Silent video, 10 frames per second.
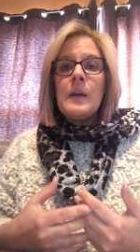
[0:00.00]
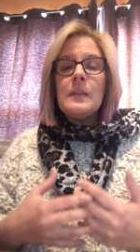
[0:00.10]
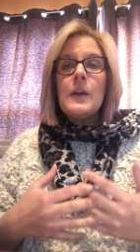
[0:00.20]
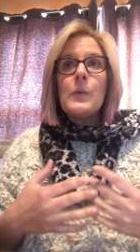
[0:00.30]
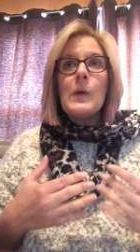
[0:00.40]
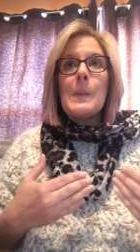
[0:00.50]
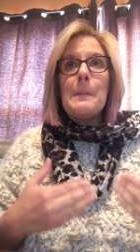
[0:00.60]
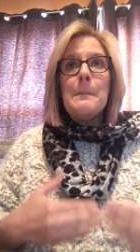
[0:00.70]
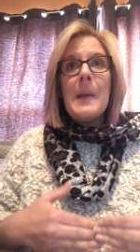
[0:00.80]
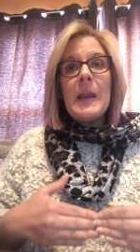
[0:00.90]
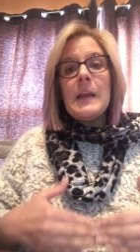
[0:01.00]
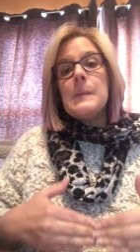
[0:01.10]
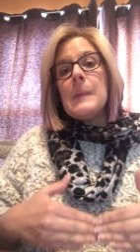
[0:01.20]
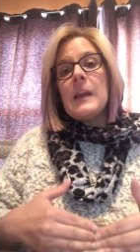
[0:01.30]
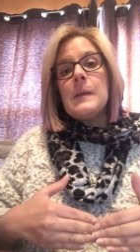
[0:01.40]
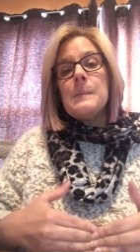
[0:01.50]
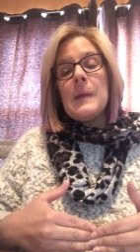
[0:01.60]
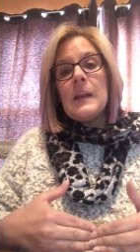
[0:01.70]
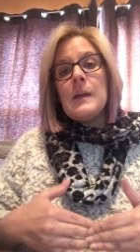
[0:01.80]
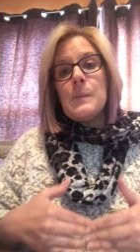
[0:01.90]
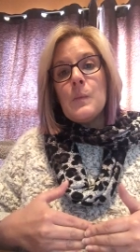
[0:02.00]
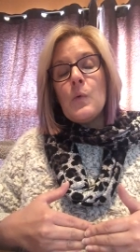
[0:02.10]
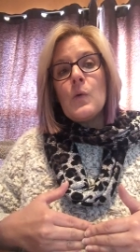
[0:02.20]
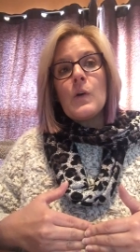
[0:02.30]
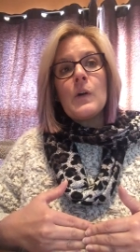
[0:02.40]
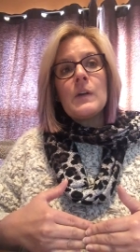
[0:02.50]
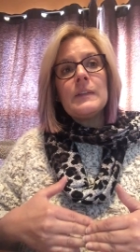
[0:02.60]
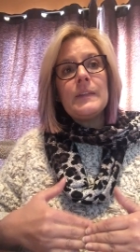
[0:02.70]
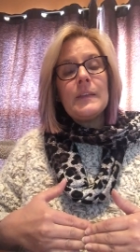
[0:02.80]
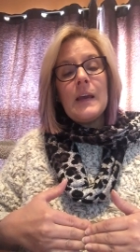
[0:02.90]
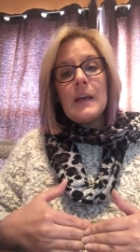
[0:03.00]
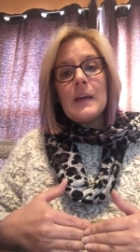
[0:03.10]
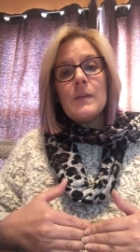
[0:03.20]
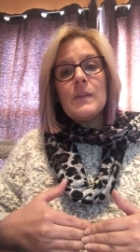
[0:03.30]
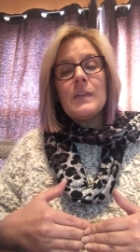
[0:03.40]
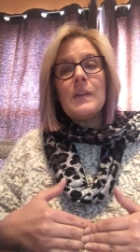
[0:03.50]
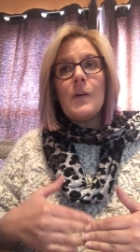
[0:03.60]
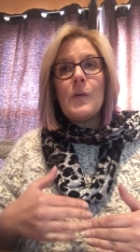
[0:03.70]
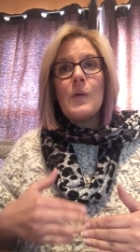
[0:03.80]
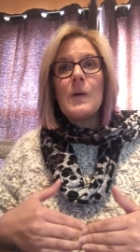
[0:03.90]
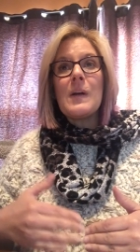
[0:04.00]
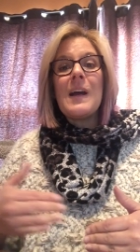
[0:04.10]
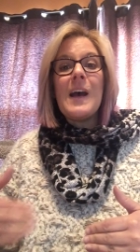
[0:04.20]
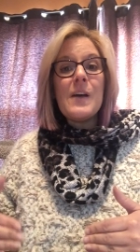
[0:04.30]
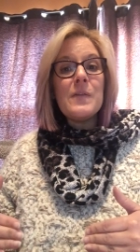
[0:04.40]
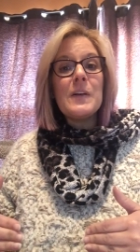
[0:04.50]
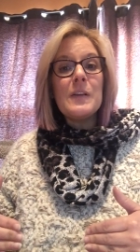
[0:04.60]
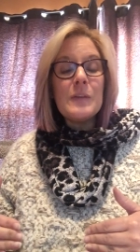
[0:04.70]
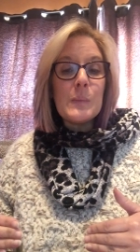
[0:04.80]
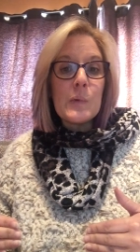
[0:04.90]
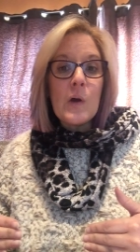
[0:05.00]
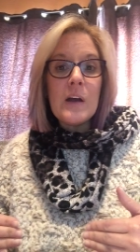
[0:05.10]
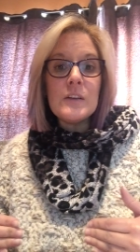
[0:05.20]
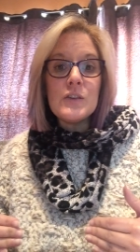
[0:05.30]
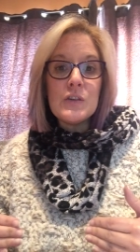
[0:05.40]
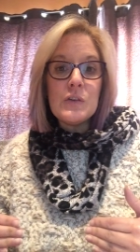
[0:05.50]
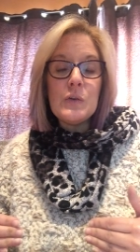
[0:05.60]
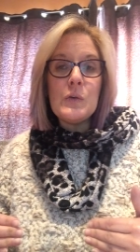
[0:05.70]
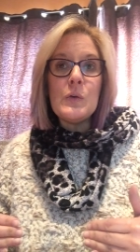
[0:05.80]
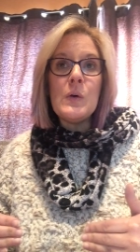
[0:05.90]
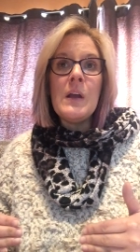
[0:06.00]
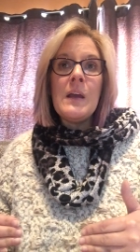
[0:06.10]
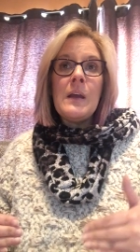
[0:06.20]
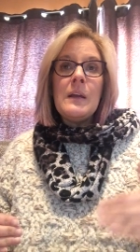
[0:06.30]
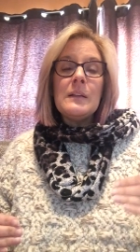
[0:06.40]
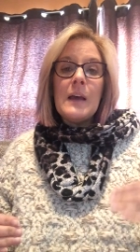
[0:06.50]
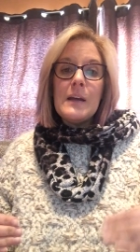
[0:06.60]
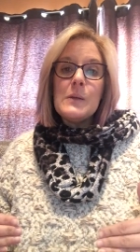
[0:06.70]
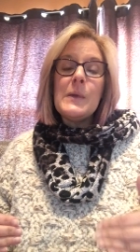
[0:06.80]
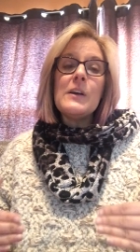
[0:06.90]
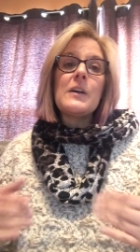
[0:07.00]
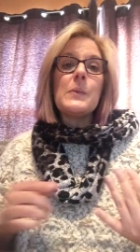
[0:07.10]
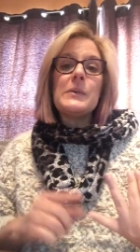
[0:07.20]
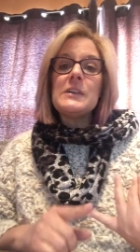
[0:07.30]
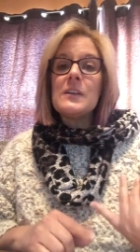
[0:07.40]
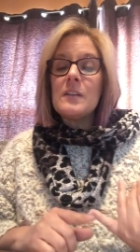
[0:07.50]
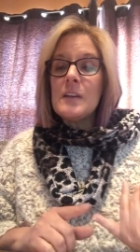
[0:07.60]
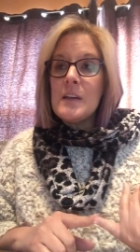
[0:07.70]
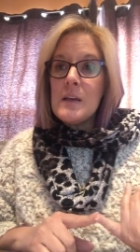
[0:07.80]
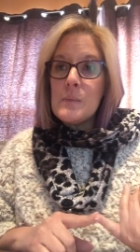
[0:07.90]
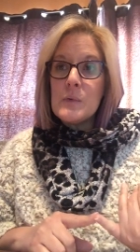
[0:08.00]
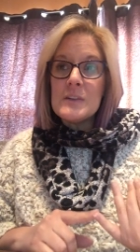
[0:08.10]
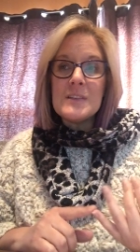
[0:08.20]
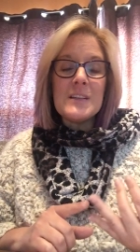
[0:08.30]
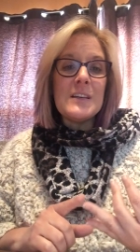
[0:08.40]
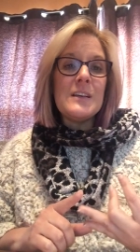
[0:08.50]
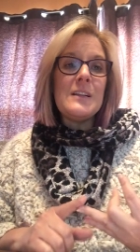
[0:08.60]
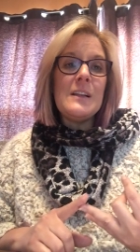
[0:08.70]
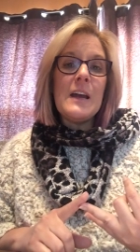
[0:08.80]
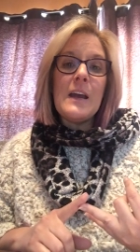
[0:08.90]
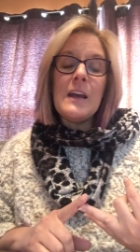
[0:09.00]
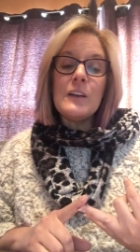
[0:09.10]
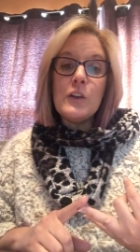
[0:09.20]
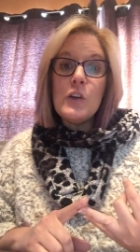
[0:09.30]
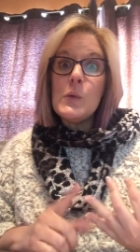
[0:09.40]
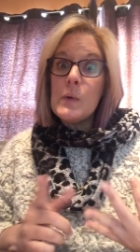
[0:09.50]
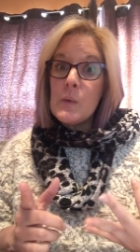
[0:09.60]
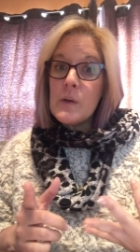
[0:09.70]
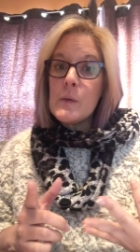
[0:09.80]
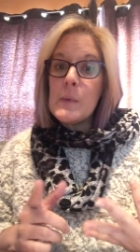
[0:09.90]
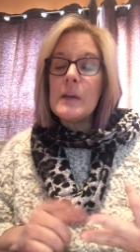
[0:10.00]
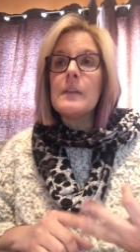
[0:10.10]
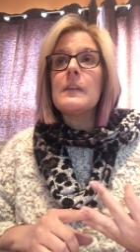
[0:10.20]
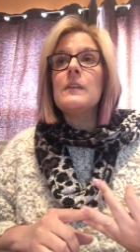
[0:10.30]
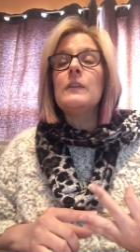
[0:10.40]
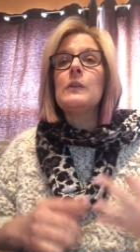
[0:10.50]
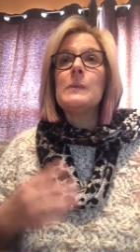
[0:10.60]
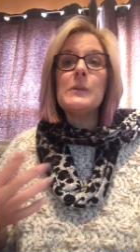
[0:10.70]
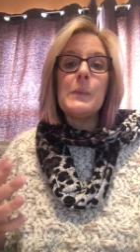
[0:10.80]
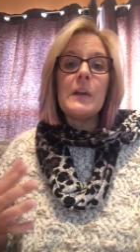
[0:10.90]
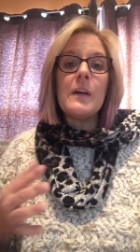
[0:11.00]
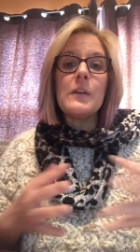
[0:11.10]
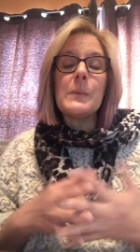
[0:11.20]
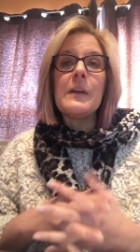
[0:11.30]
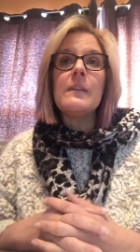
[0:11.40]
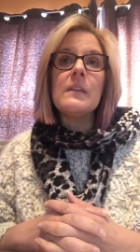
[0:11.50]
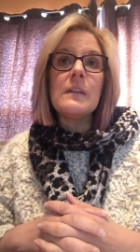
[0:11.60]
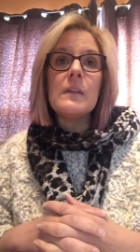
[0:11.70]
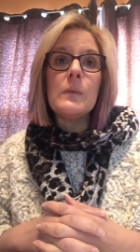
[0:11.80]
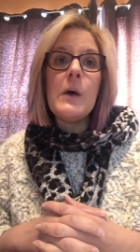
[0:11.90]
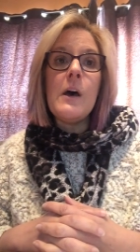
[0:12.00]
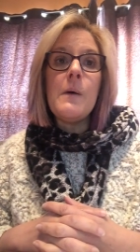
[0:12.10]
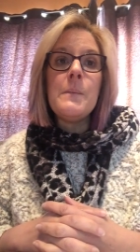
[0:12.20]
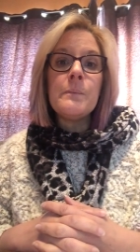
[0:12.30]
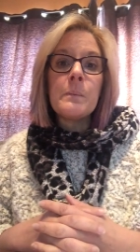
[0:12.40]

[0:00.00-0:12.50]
there were many, many, many more slaves or Africans brought to Latin America, particularly Brazil and Cuba were the biggest consumers, but other places as well,